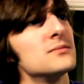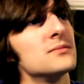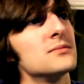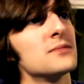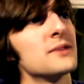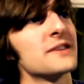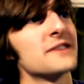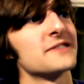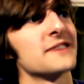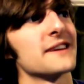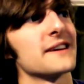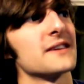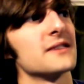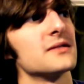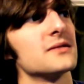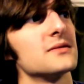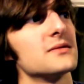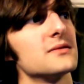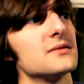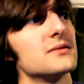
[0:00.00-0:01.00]
Wait a second.
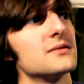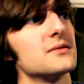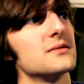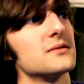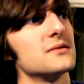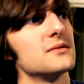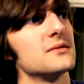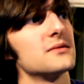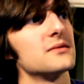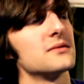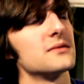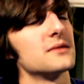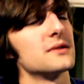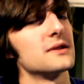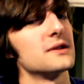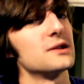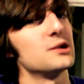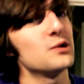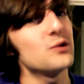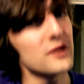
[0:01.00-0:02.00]

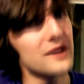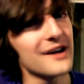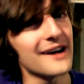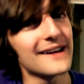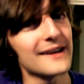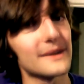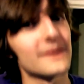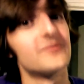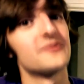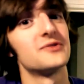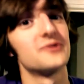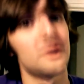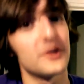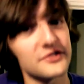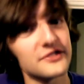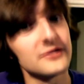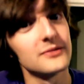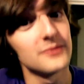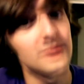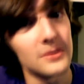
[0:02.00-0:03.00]
You have a cutout of
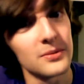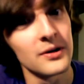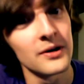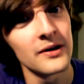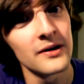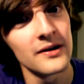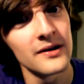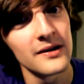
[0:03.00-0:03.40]
Justin Bieber?